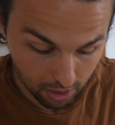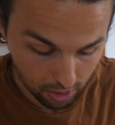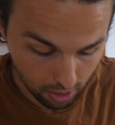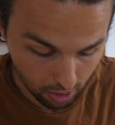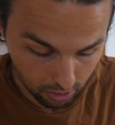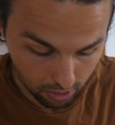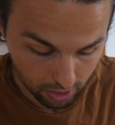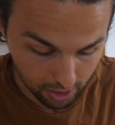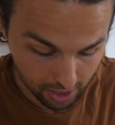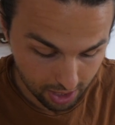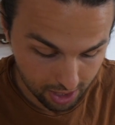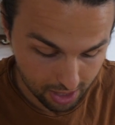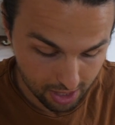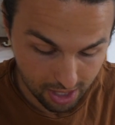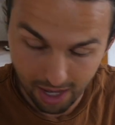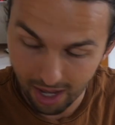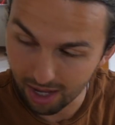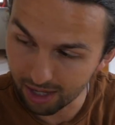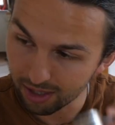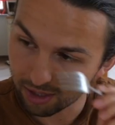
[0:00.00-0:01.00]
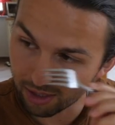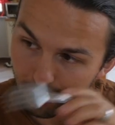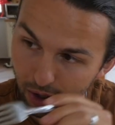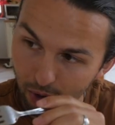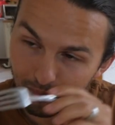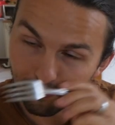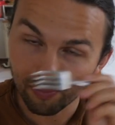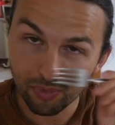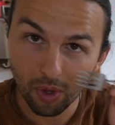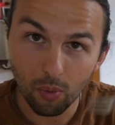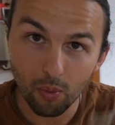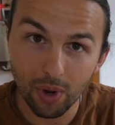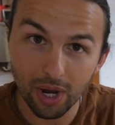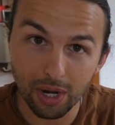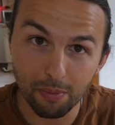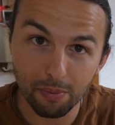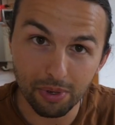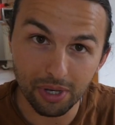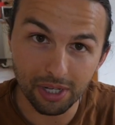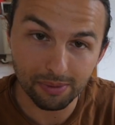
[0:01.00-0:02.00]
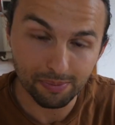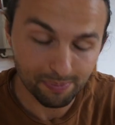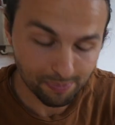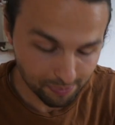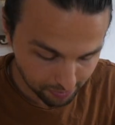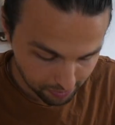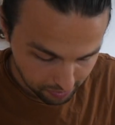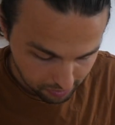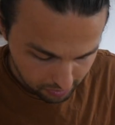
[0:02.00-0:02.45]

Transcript: garlic in at the end, so way to be.